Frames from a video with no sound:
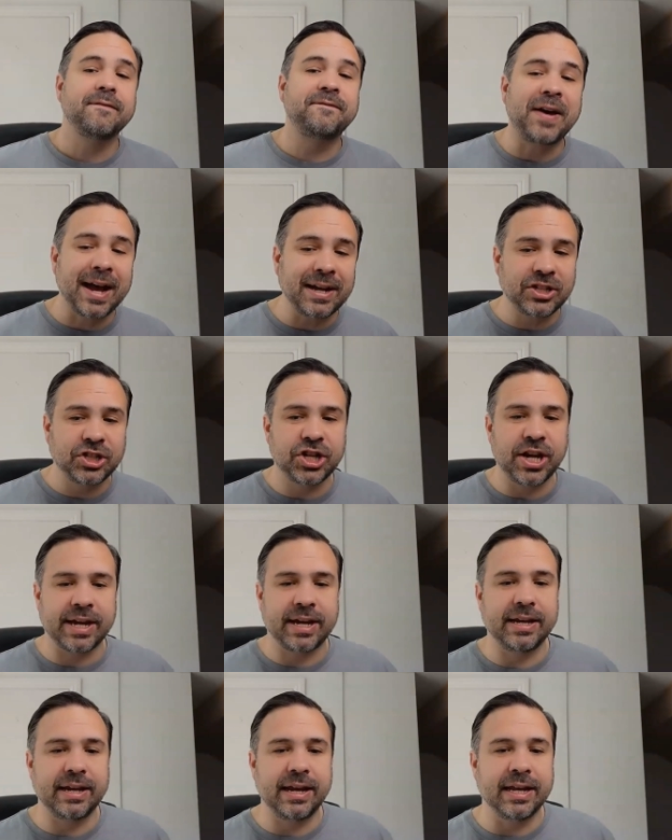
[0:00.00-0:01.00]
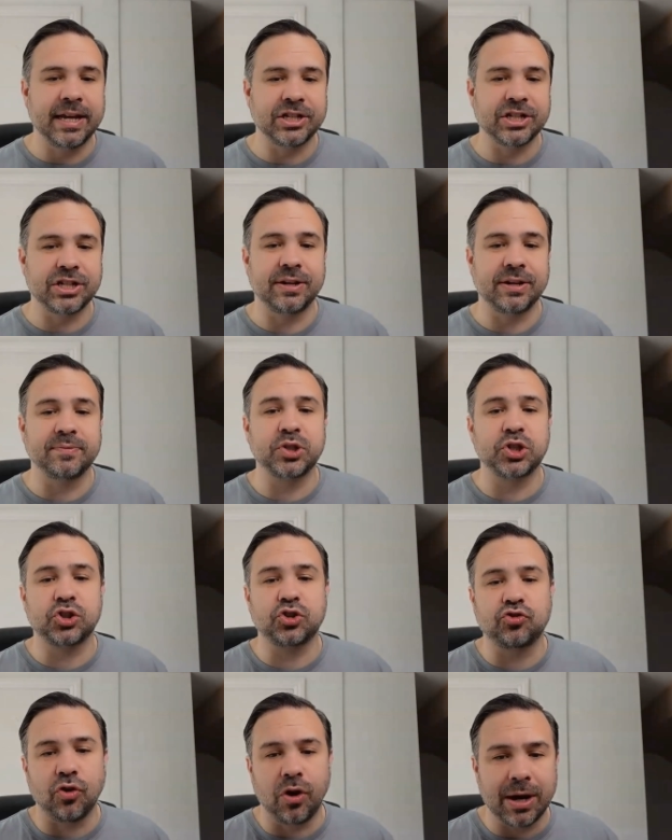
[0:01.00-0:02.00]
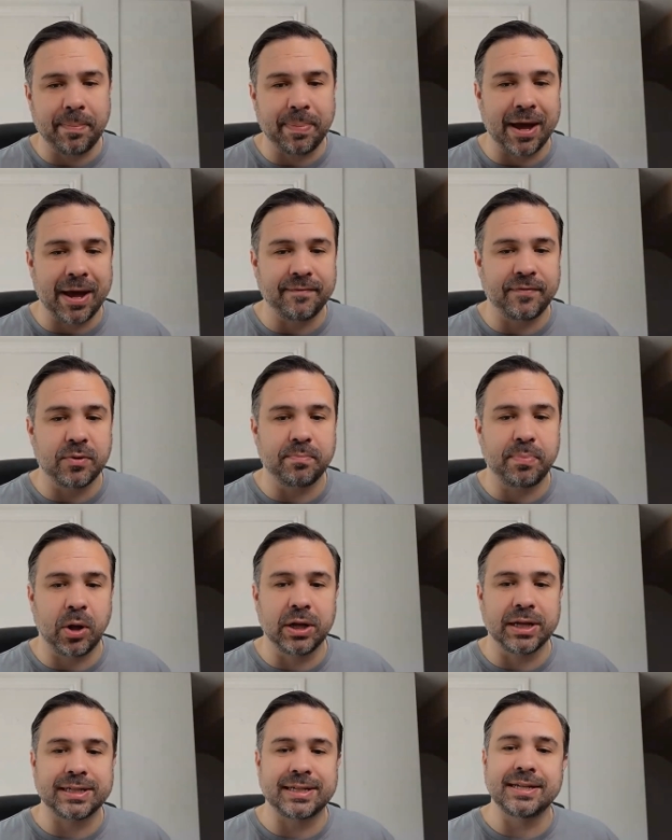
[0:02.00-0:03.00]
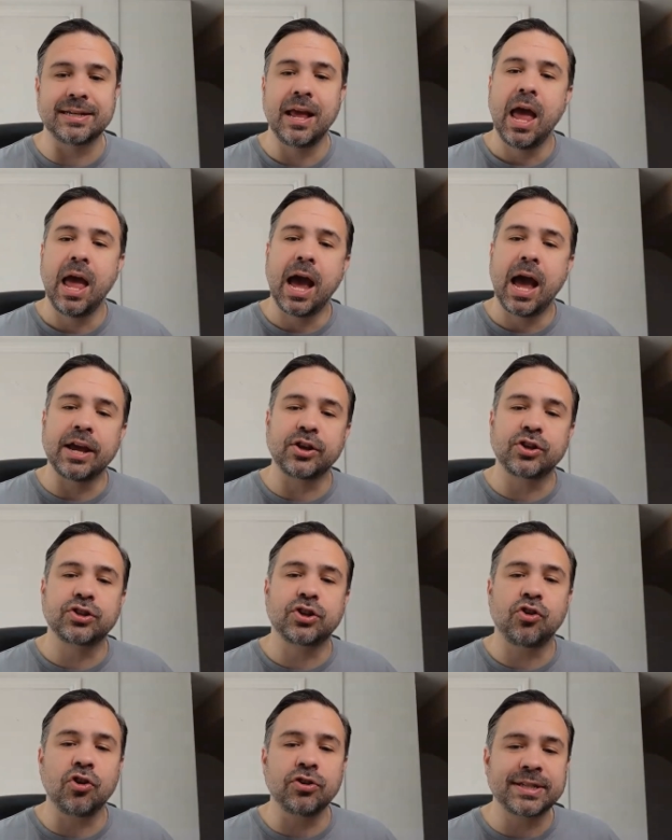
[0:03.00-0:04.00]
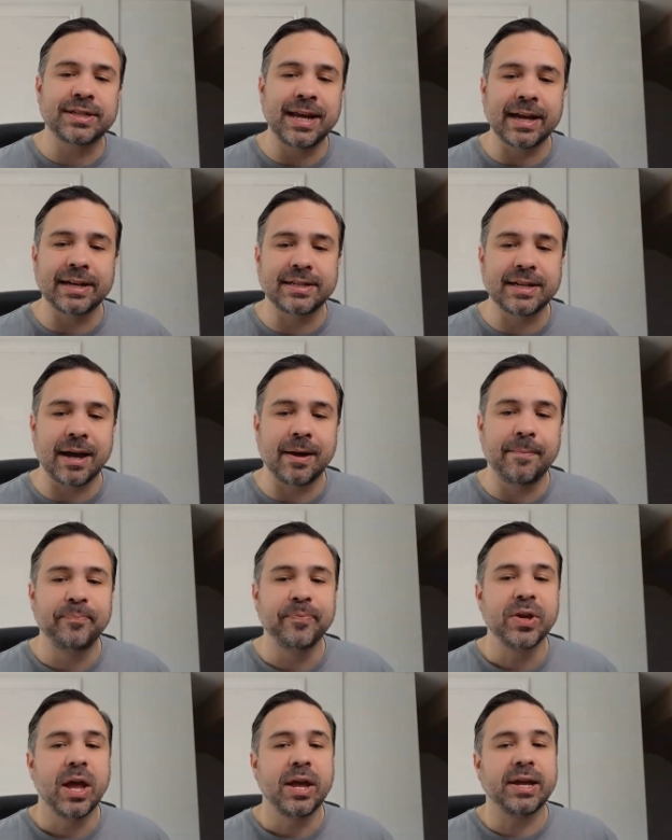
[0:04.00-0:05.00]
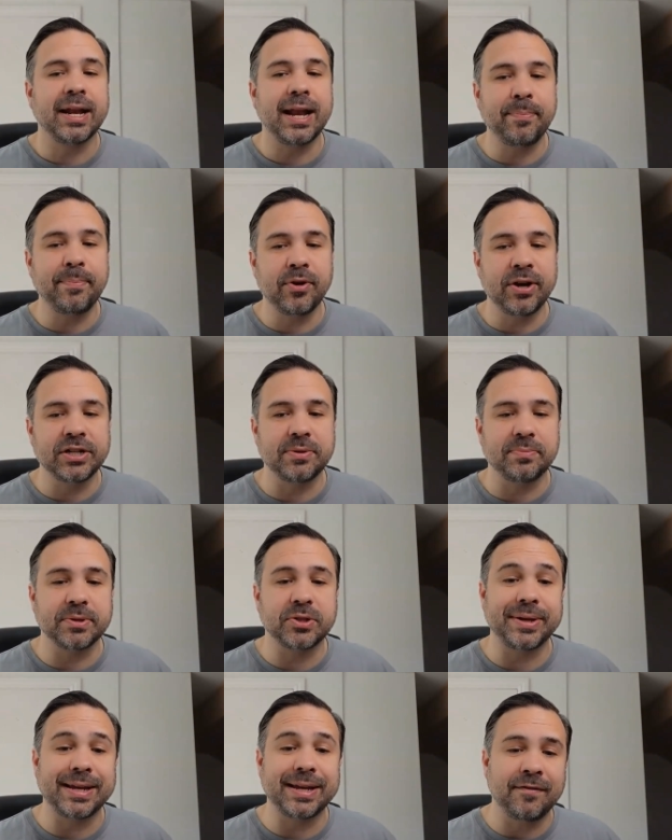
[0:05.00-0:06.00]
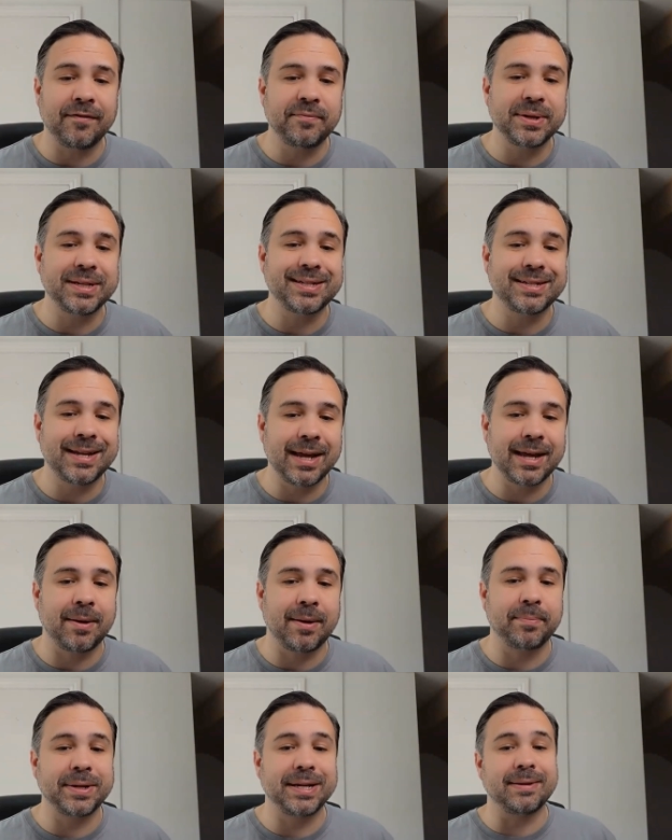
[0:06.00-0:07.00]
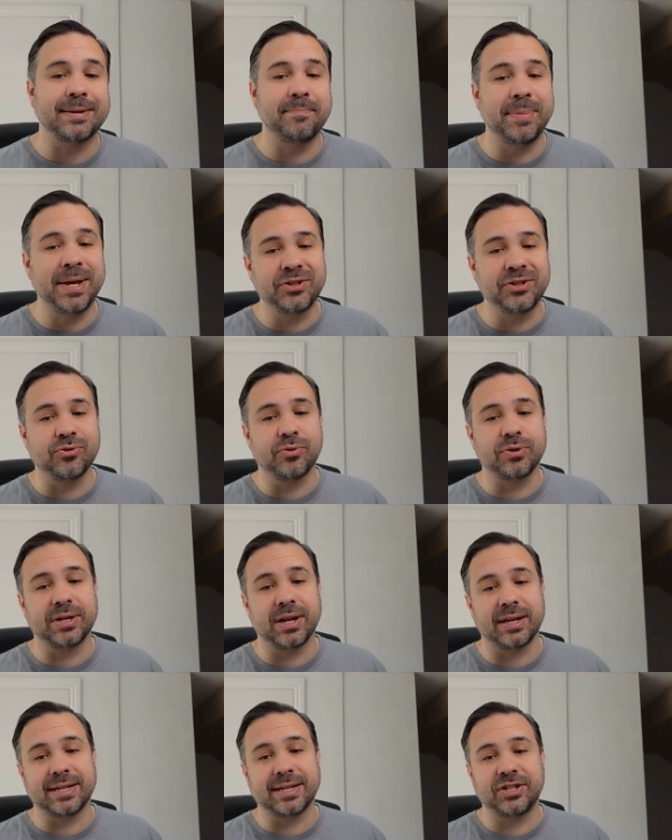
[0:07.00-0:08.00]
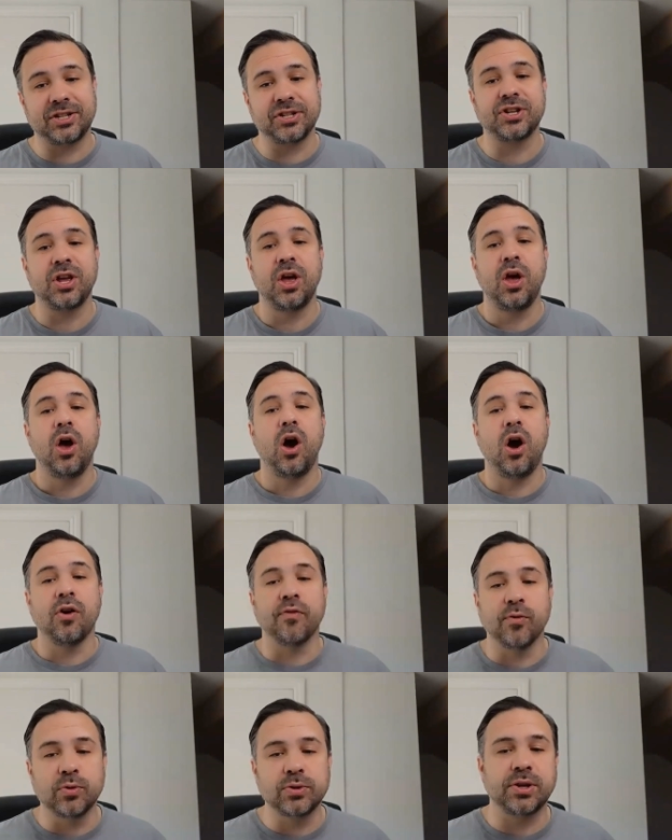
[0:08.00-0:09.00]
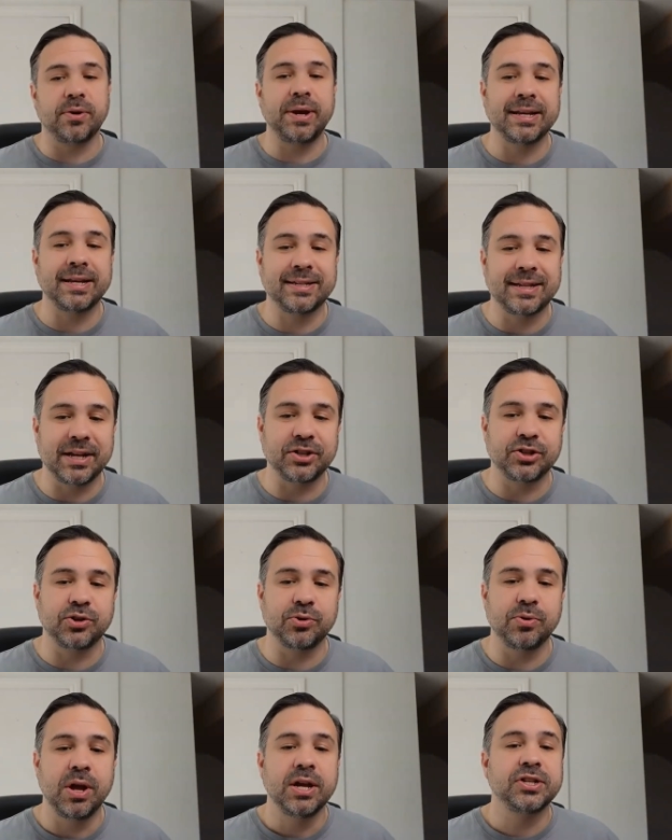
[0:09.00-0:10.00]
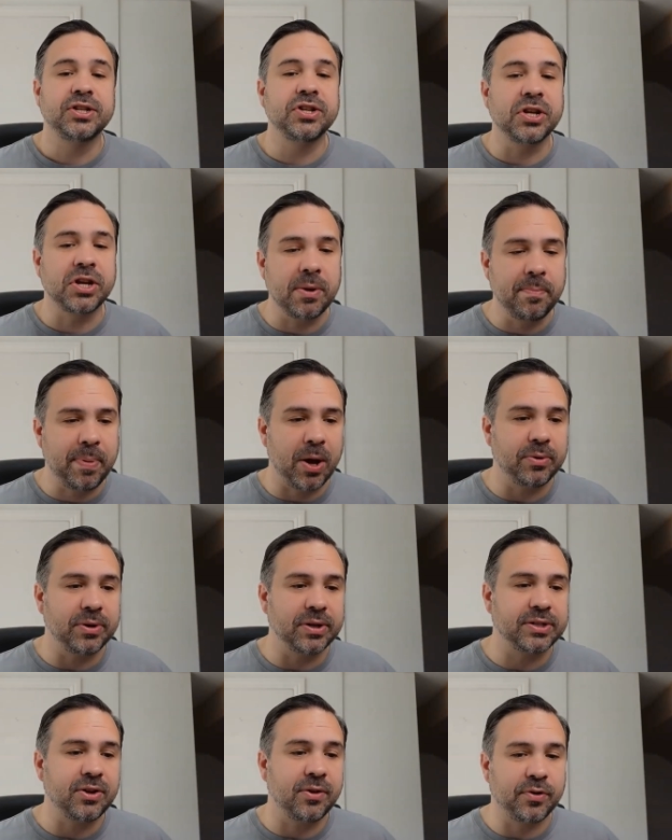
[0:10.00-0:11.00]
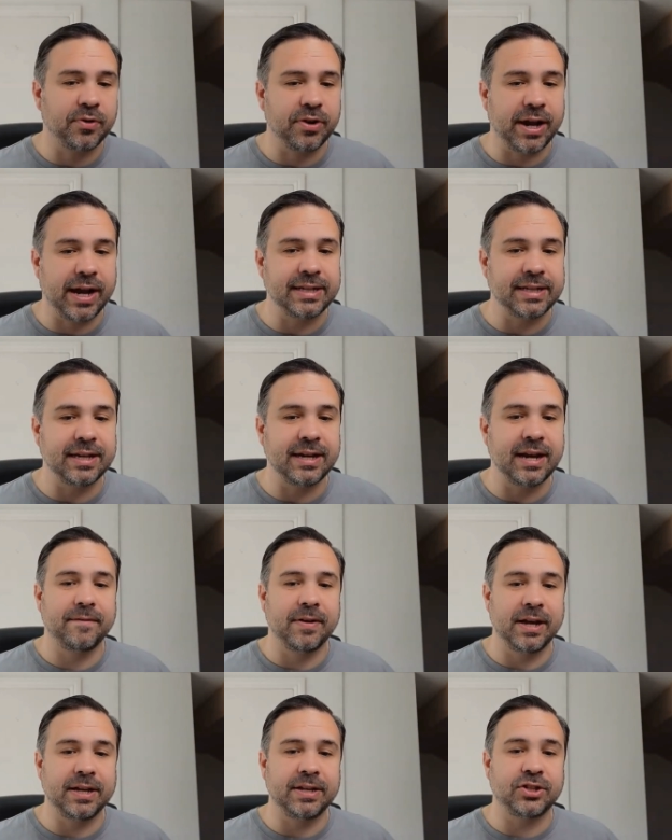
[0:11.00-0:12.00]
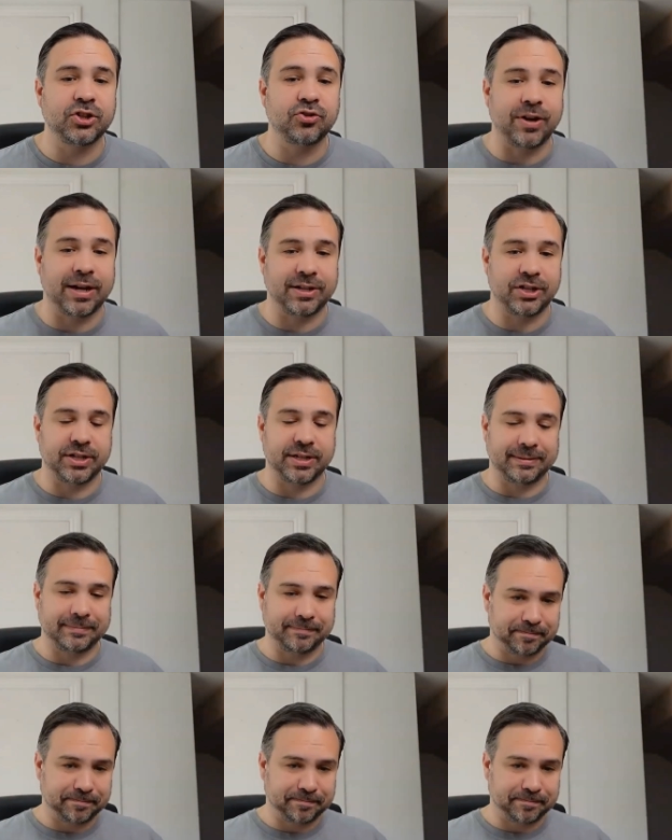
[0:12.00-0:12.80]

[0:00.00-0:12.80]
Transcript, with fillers: Fact-checking initiatives, stronger platform policies, and cross-sector collaboration between governments, tech companies, and media organisations are also essential to the components of creating a strategy.